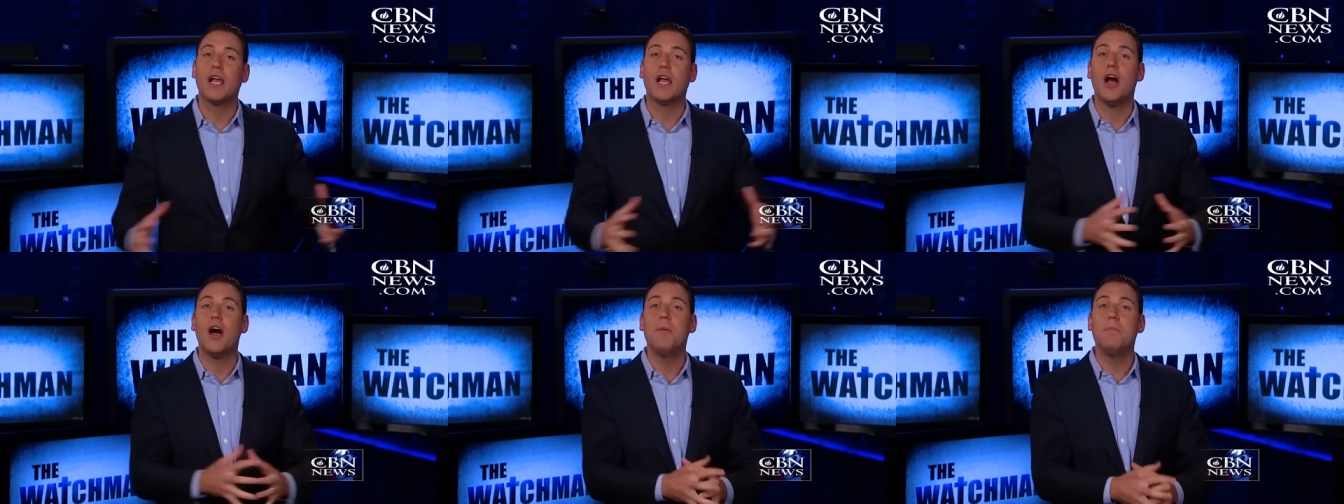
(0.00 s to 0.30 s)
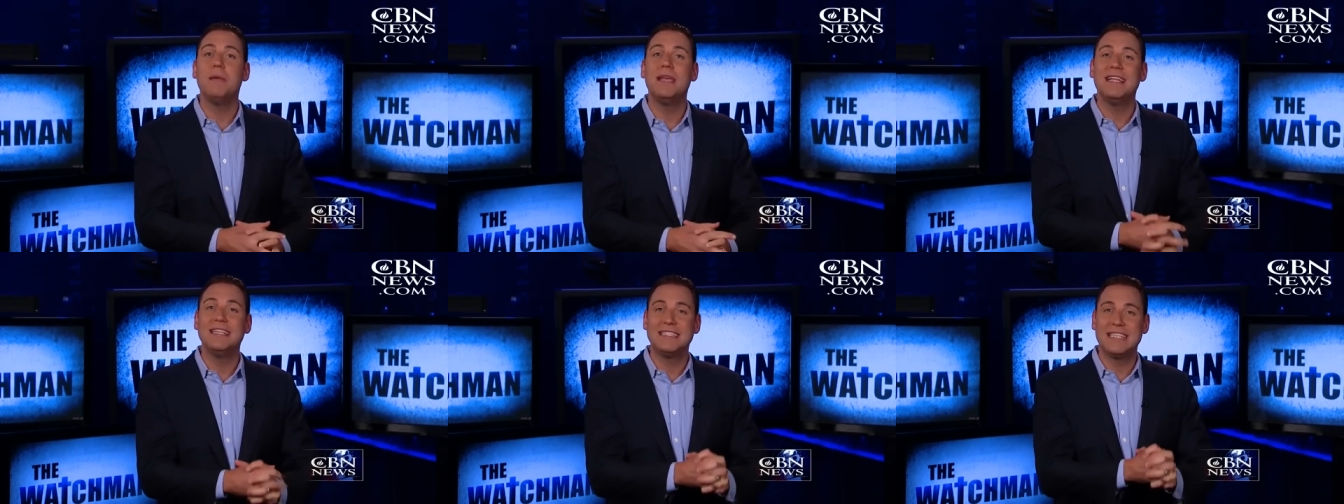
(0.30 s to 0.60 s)

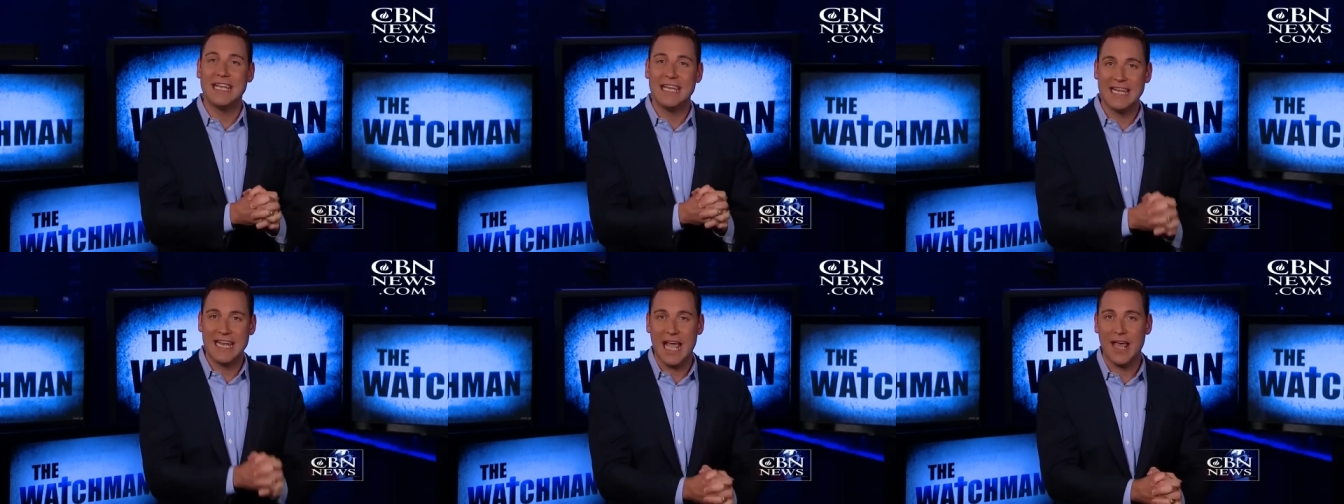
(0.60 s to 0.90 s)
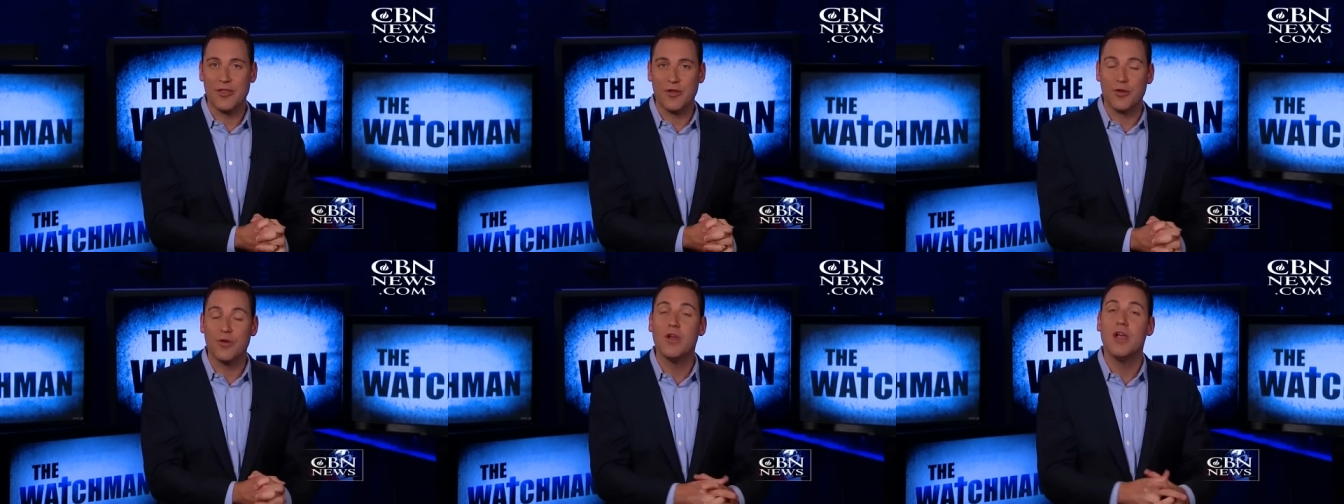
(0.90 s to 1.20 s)
coming
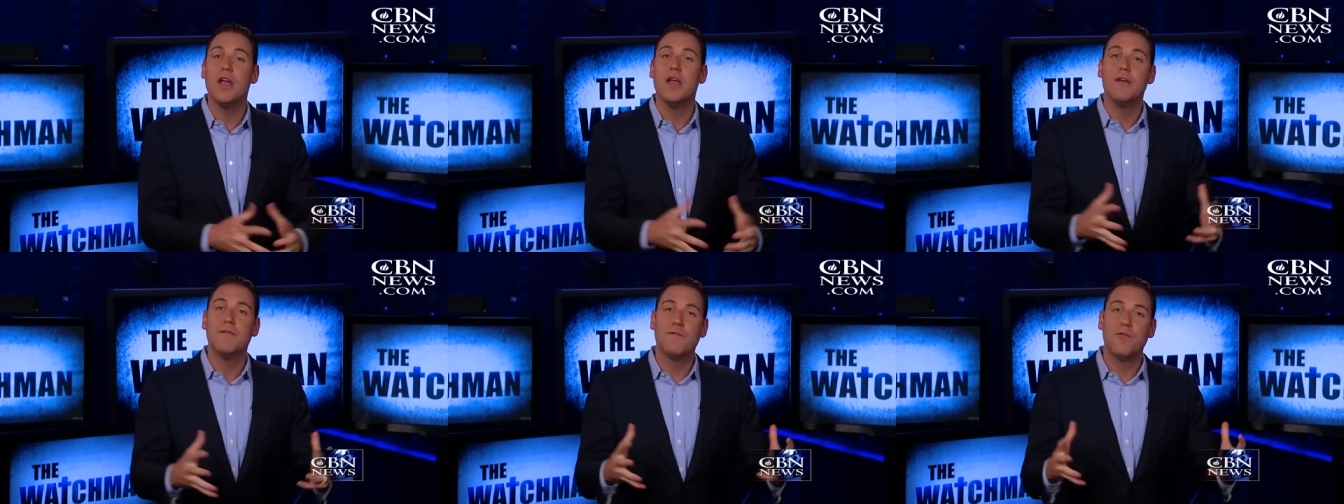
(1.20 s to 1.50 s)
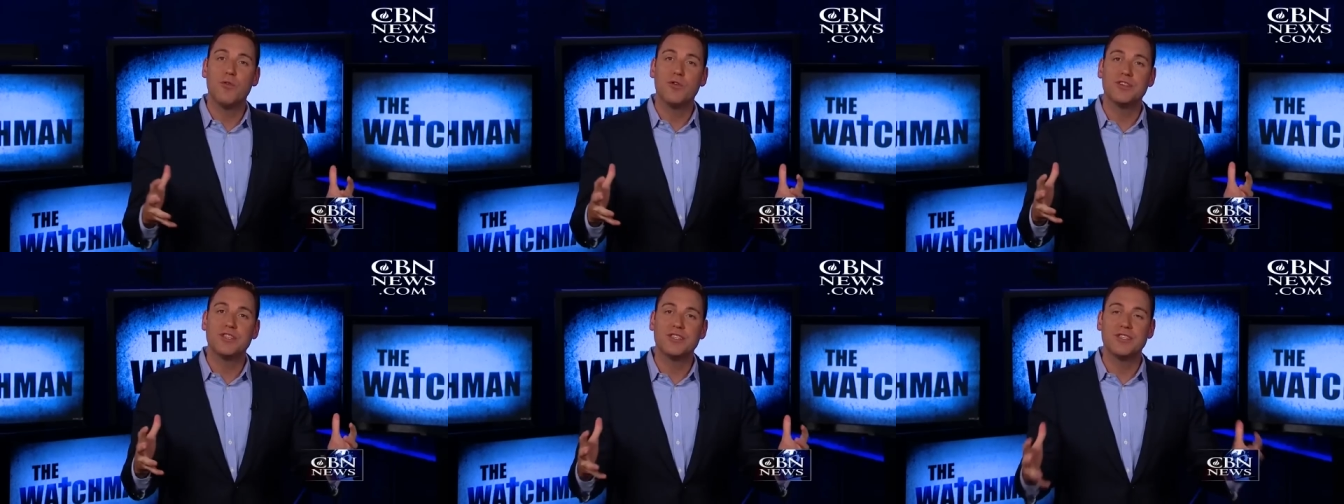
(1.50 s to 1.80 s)
together
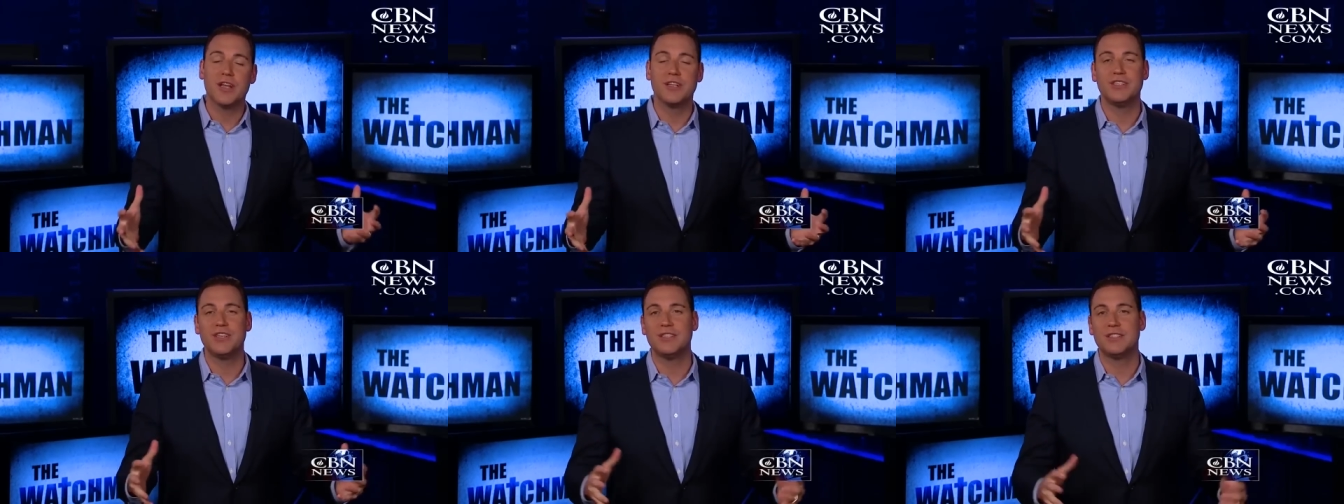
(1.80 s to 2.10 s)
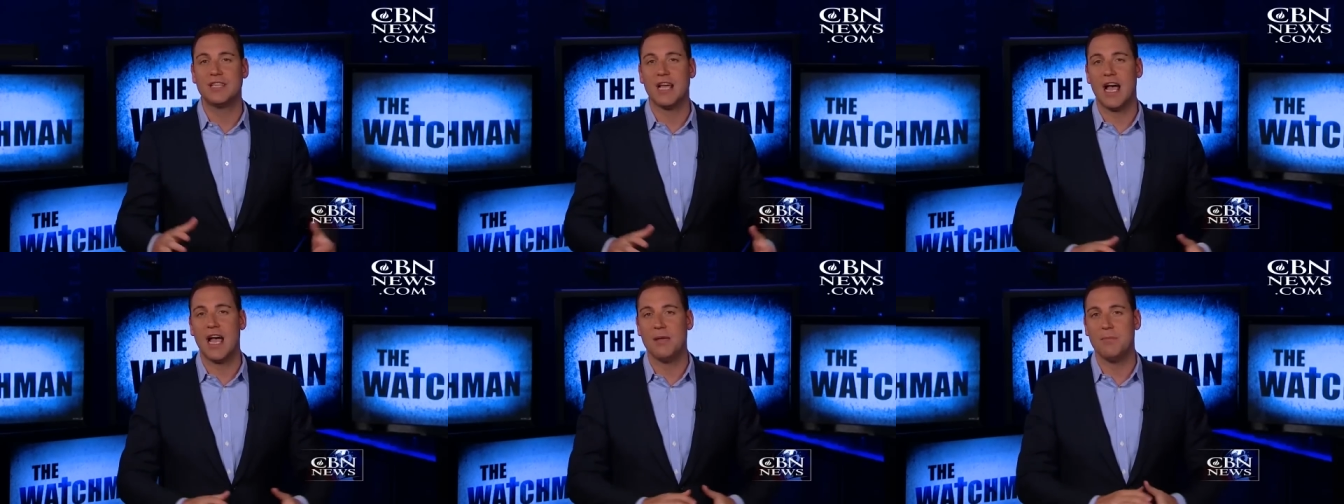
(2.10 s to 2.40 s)
for such a
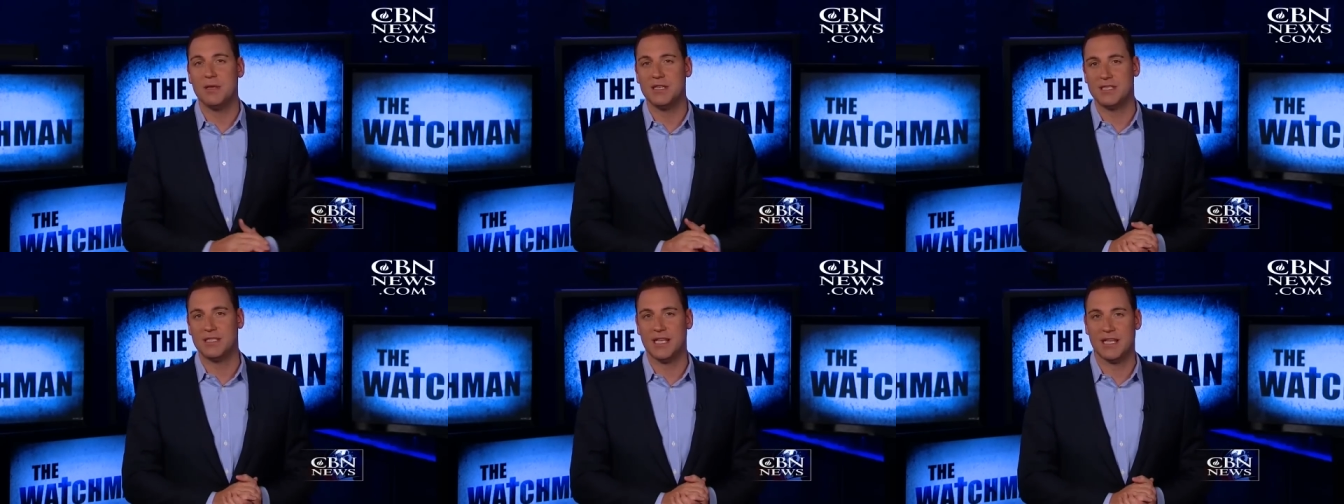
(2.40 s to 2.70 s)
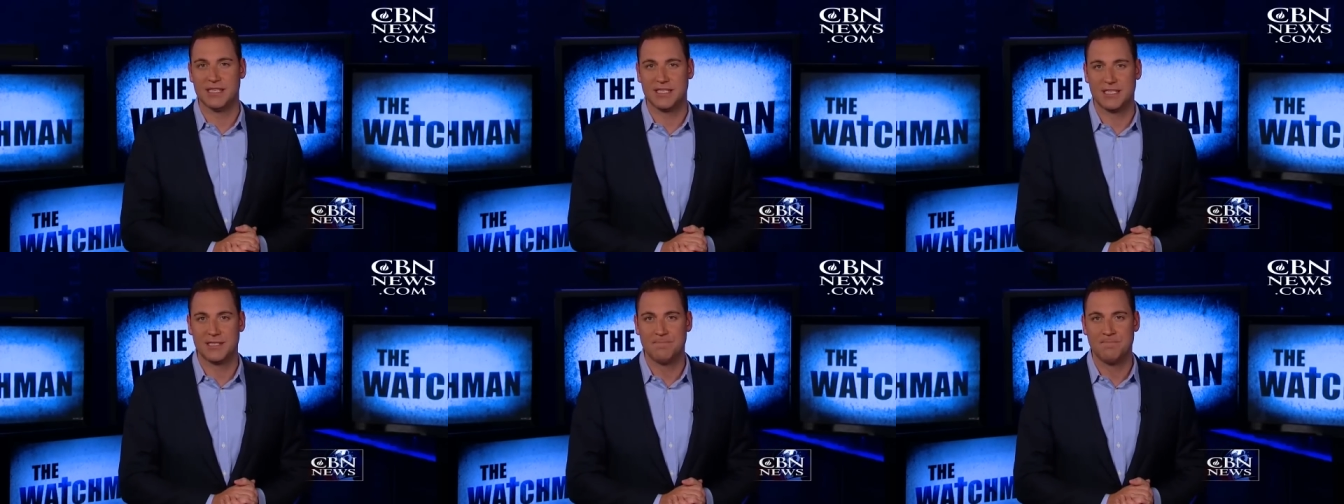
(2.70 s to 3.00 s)
time as
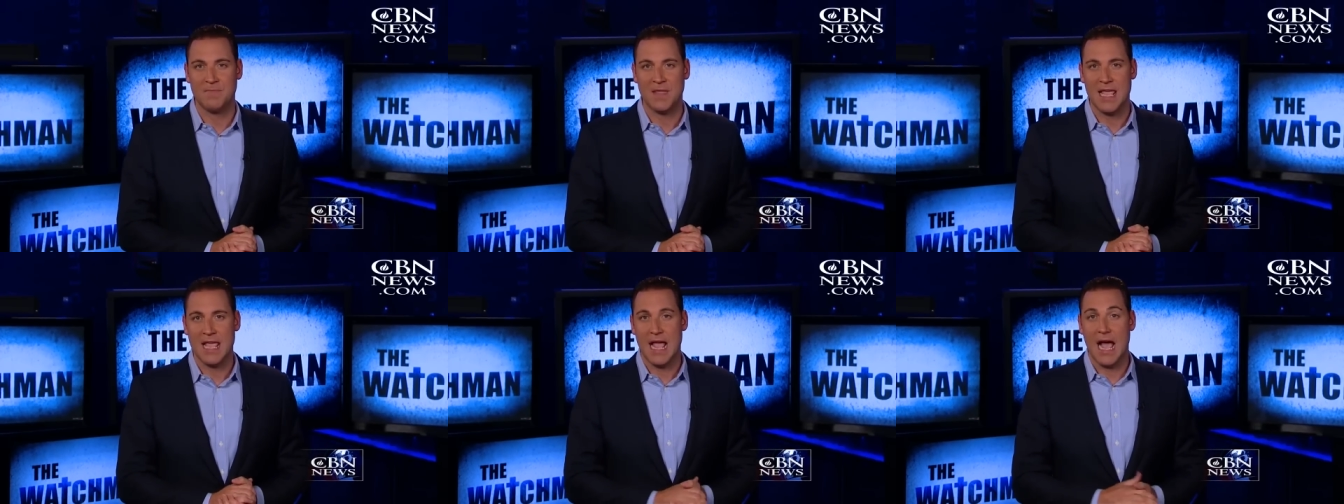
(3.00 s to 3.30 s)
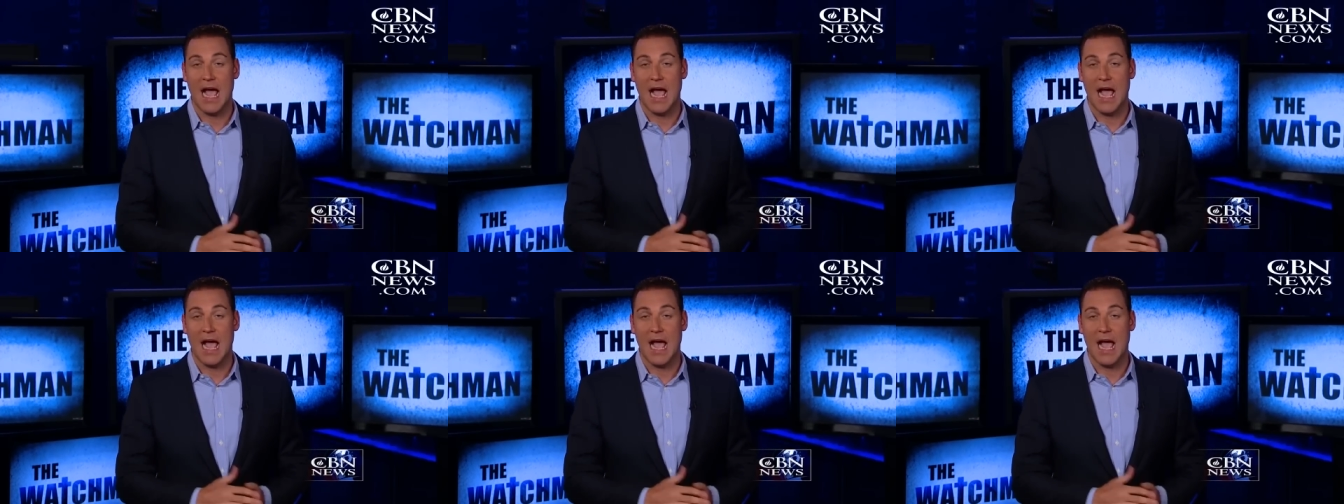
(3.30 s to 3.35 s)
this.